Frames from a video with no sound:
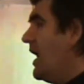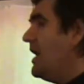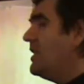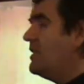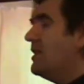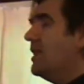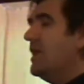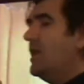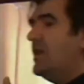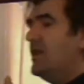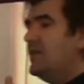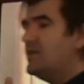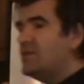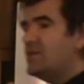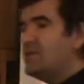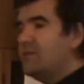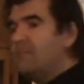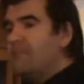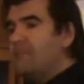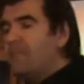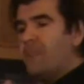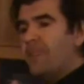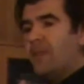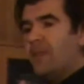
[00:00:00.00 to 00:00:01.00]
And
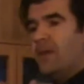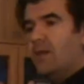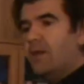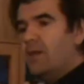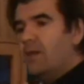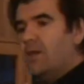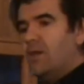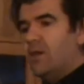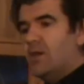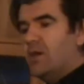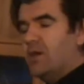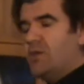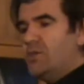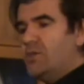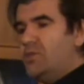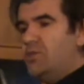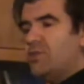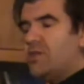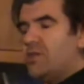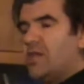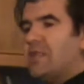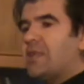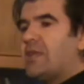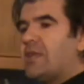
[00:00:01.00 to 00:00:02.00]
listen,
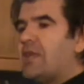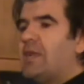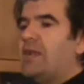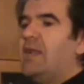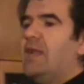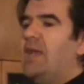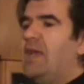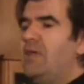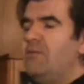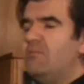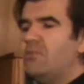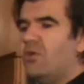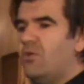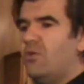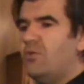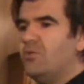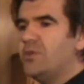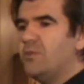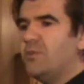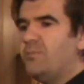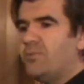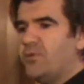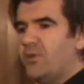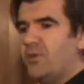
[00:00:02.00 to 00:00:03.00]
you can claim all
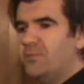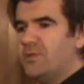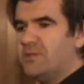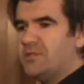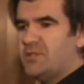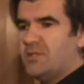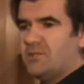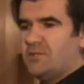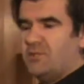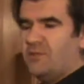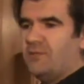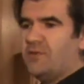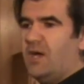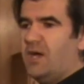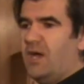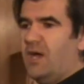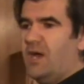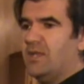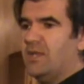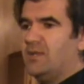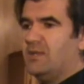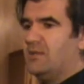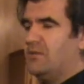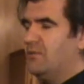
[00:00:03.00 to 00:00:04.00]
the promises of
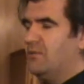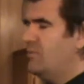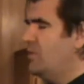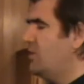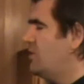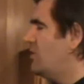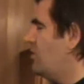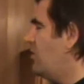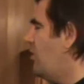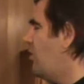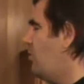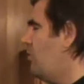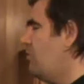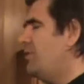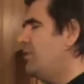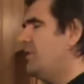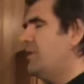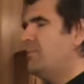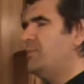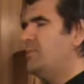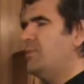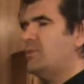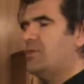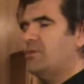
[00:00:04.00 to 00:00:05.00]
God with all
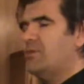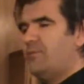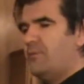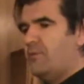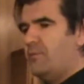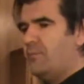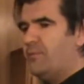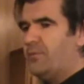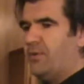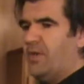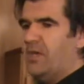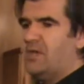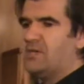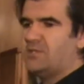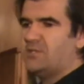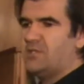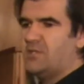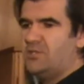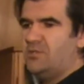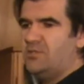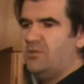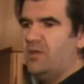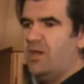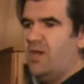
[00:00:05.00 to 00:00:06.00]
the beautiful prayers
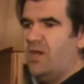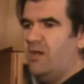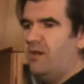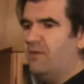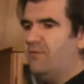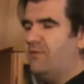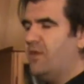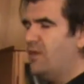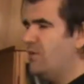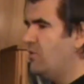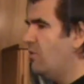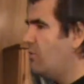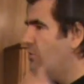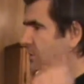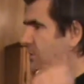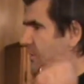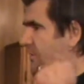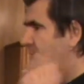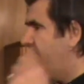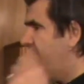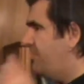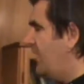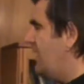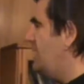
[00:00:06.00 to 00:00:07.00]
that you have and all
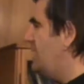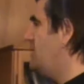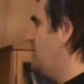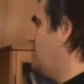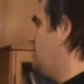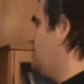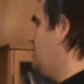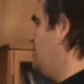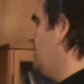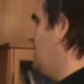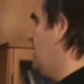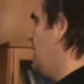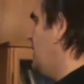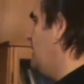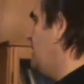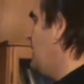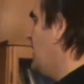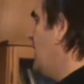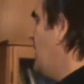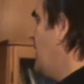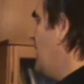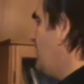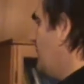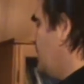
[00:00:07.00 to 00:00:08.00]
the faith that you
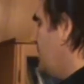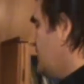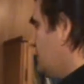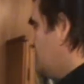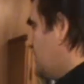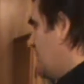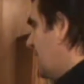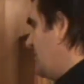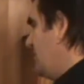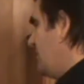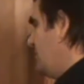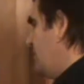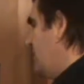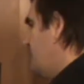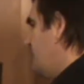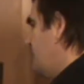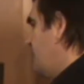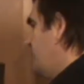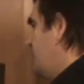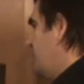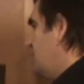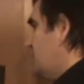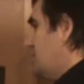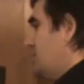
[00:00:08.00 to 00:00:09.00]
have. But some of the
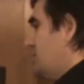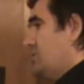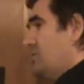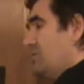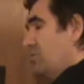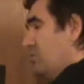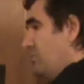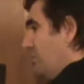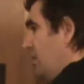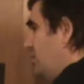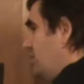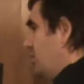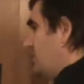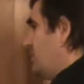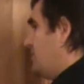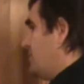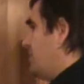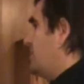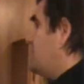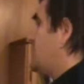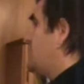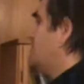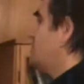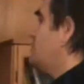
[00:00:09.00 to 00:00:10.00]
promises, or many of the
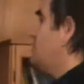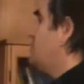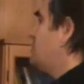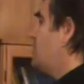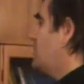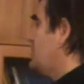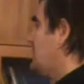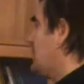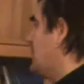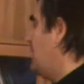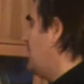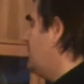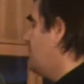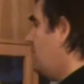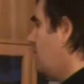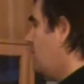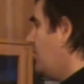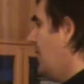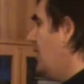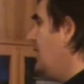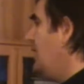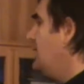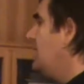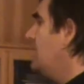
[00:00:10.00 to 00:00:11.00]
promises, will not come.
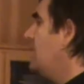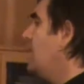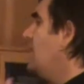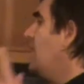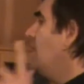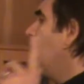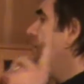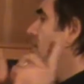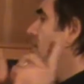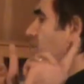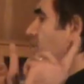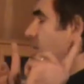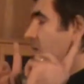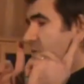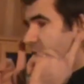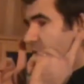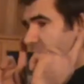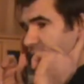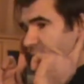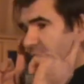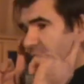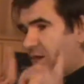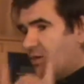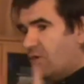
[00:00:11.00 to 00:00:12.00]
Why?
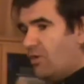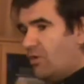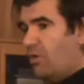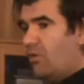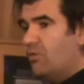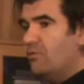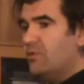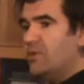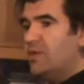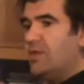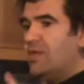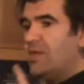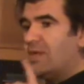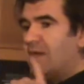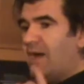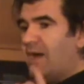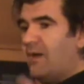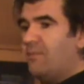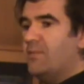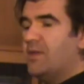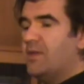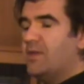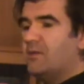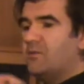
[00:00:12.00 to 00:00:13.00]
Because they are only
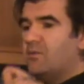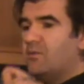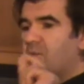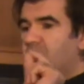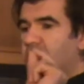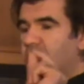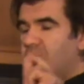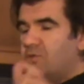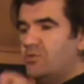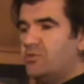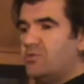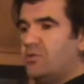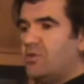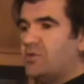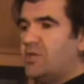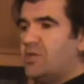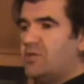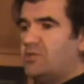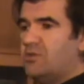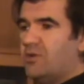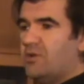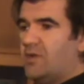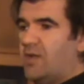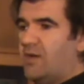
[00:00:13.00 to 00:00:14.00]
coming when you know
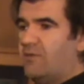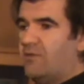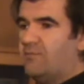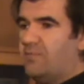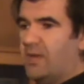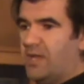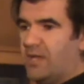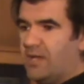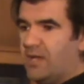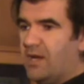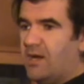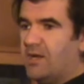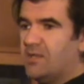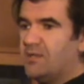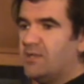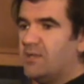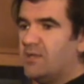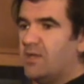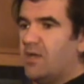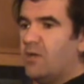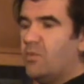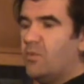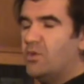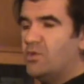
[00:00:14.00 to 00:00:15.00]
that you're loved by God.
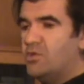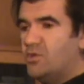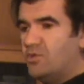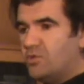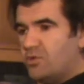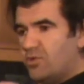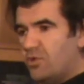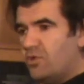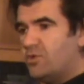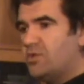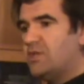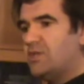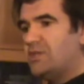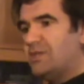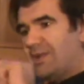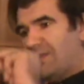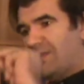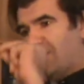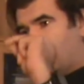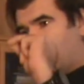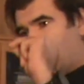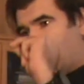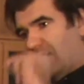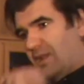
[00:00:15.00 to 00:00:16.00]
When you know
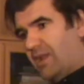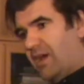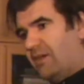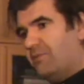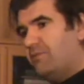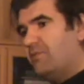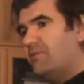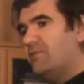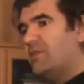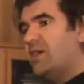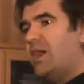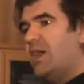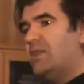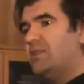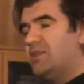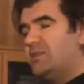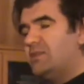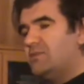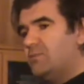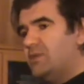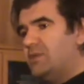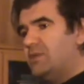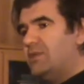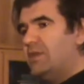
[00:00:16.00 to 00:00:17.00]
that the love of God
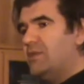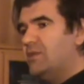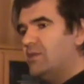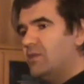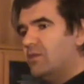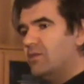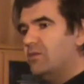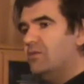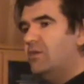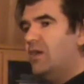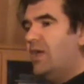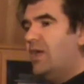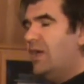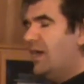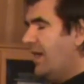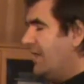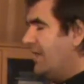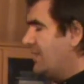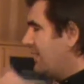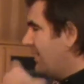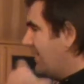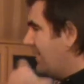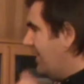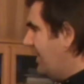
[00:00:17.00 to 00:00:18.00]
is within you,
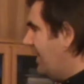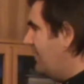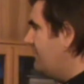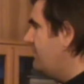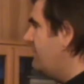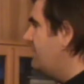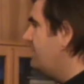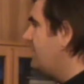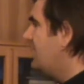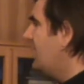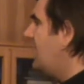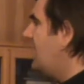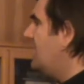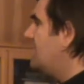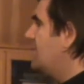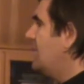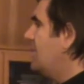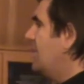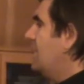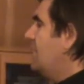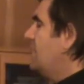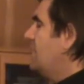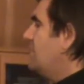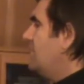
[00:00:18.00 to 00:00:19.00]
and the love of
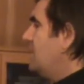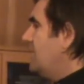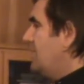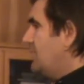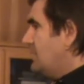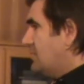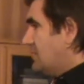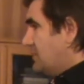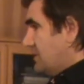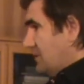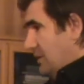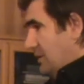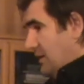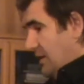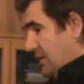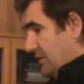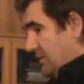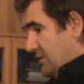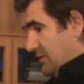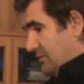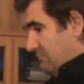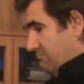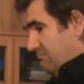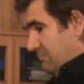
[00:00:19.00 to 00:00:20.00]
God is
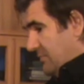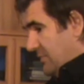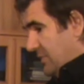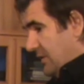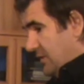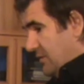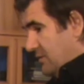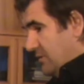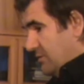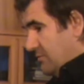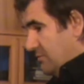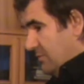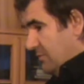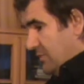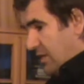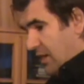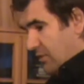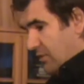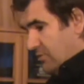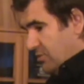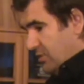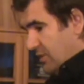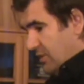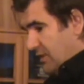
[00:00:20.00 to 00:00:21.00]
the,
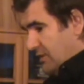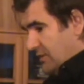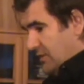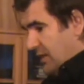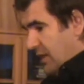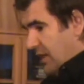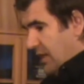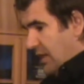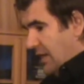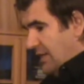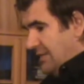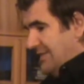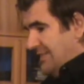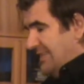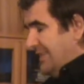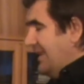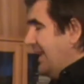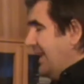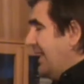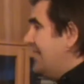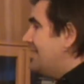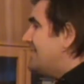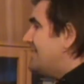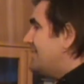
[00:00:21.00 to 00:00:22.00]
how should I say, it's
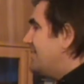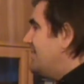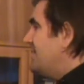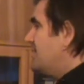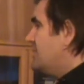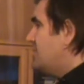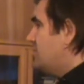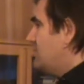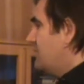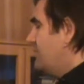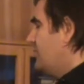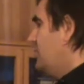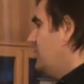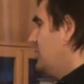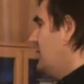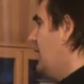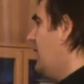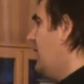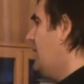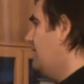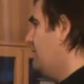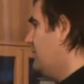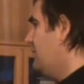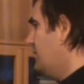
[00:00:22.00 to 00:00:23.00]
the essence of your
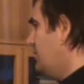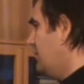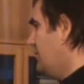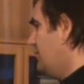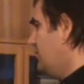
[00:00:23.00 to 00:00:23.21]
life.